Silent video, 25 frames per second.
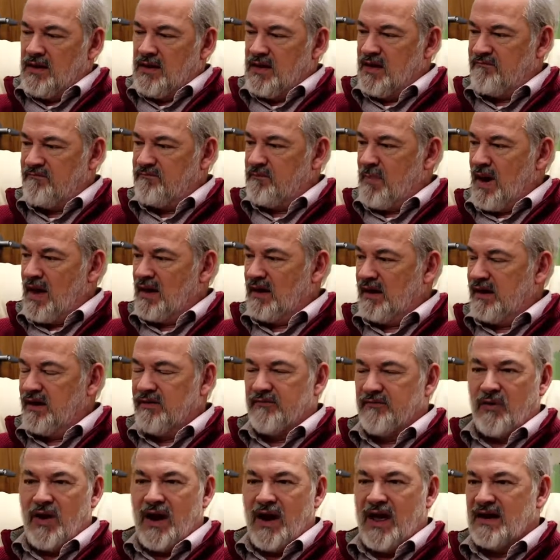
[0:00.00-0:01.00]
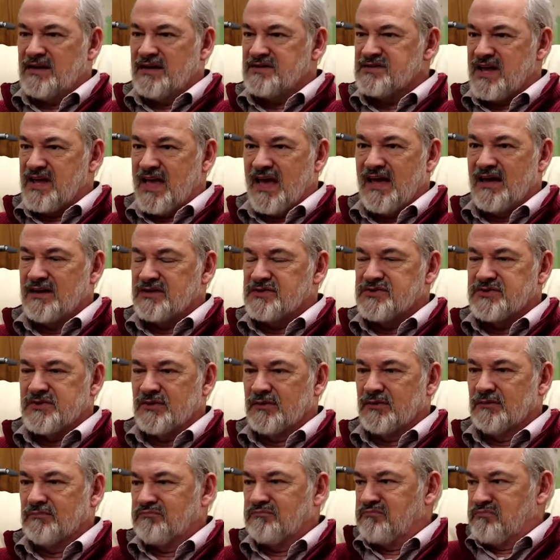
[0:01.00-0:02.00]
If my liver has
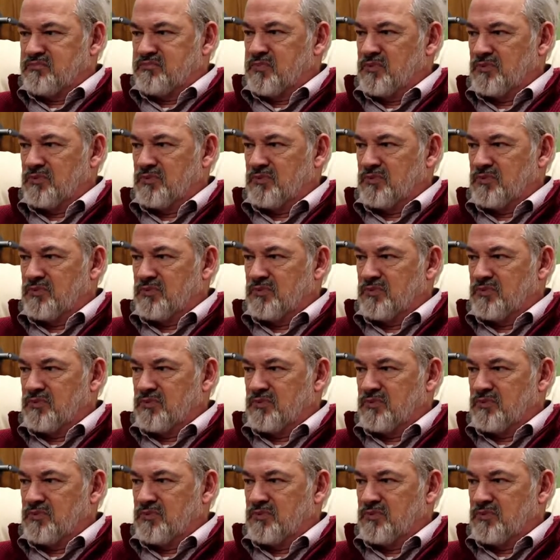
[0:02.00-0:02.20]
cancer,